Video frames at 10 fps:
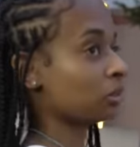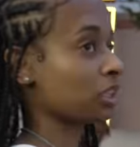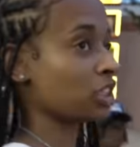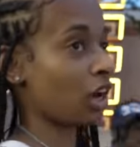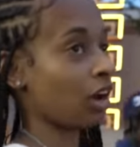him
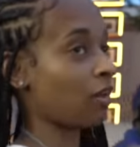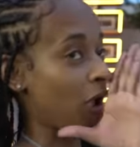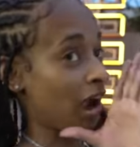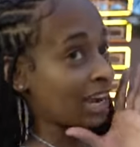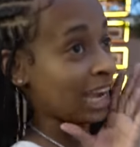this, y'all.
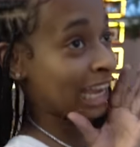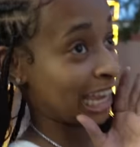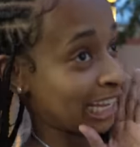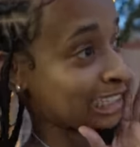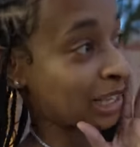
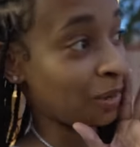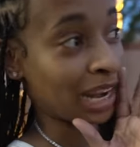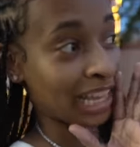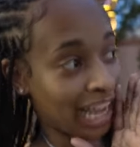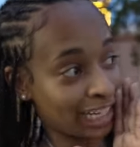So it
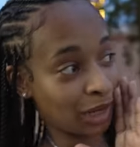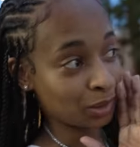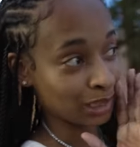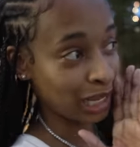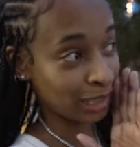ain't like don't
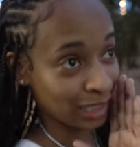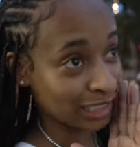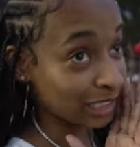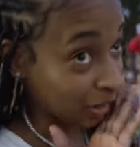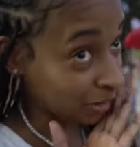tell him because
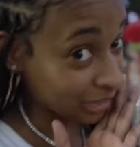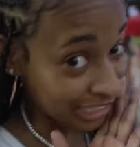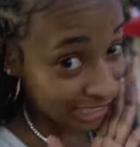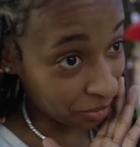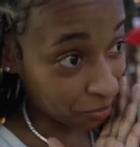he already
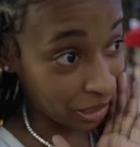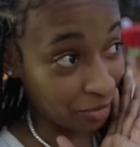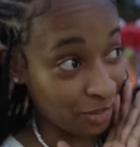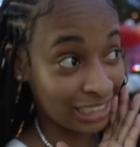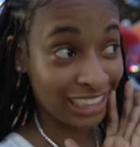know, but I'm
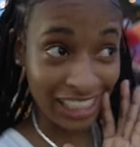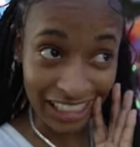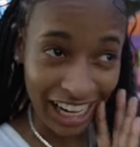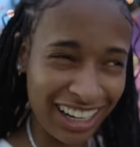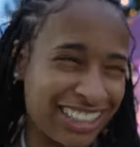gonna tell
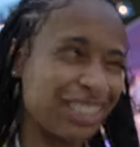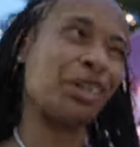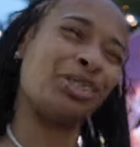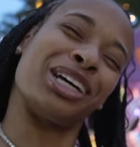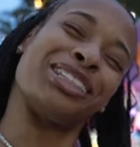y'all. So
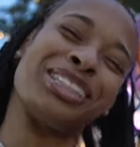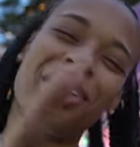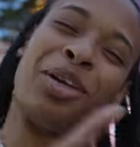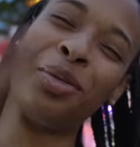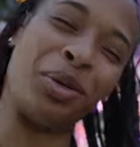don't try to tell the
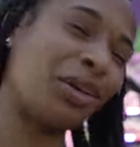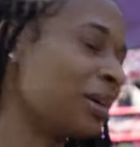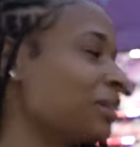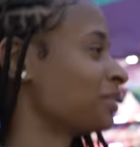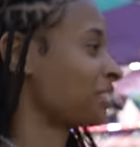whole
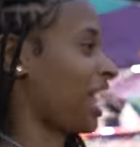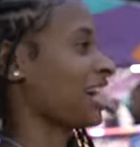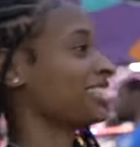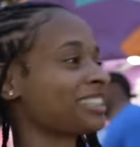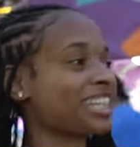world.
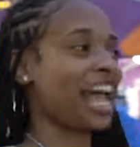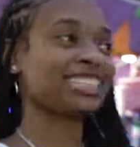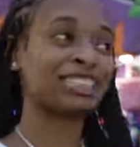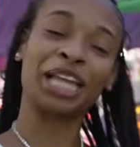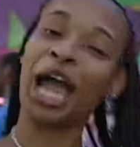
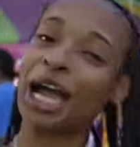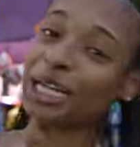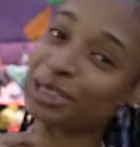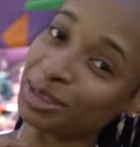His